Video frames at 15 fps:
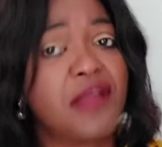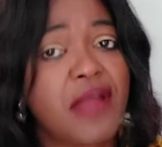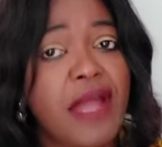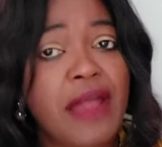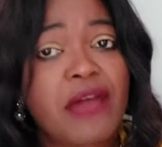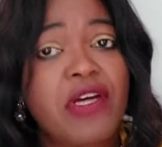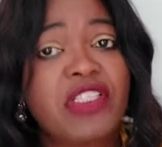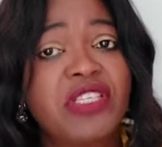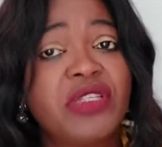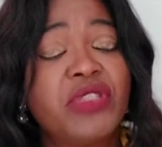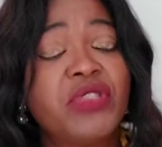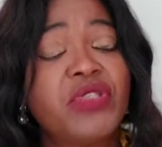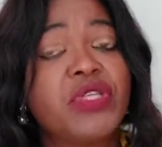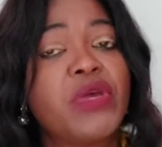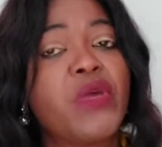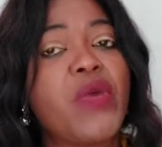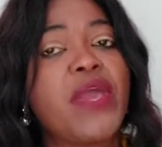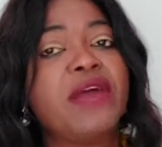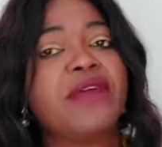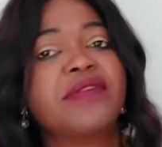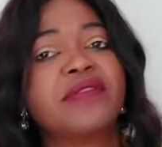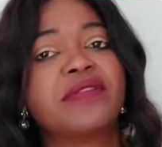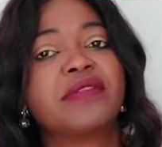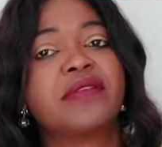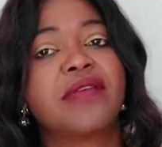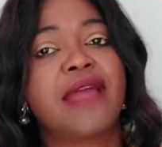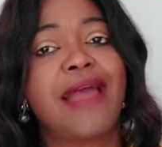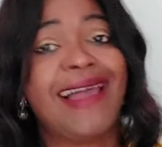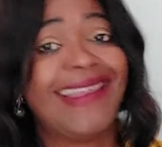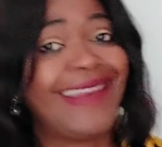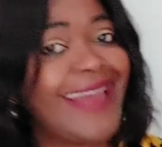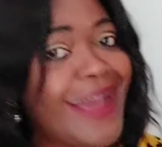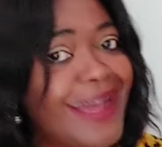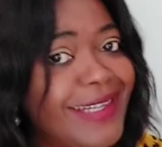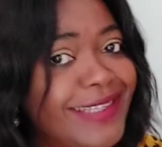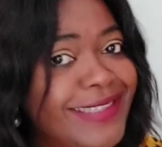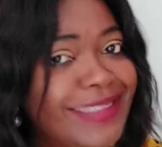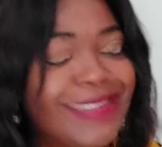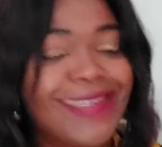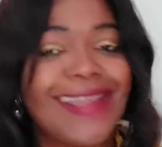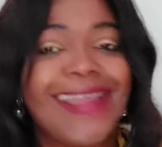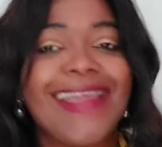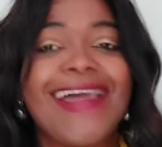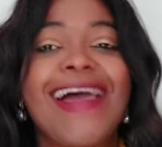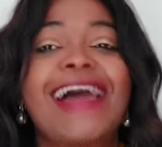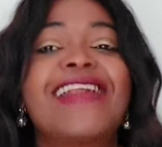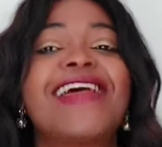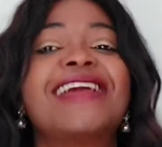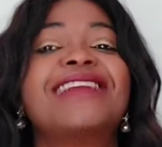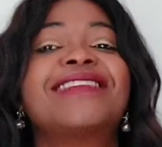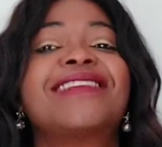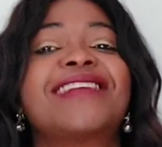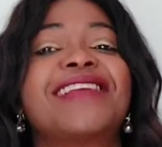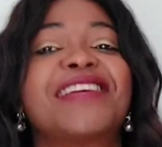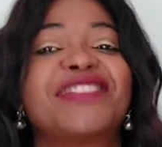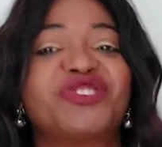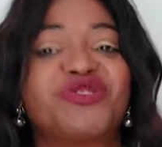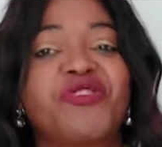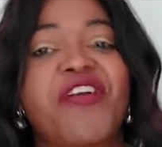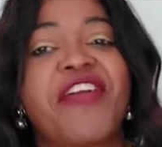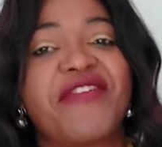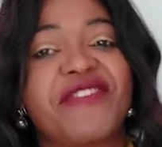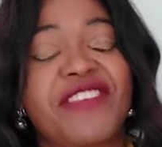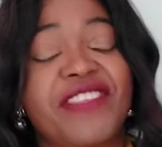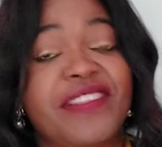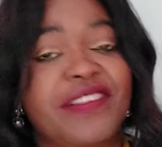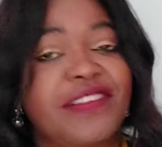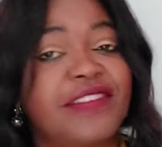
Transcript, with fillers: I got into the wheels, I learned, and I started driving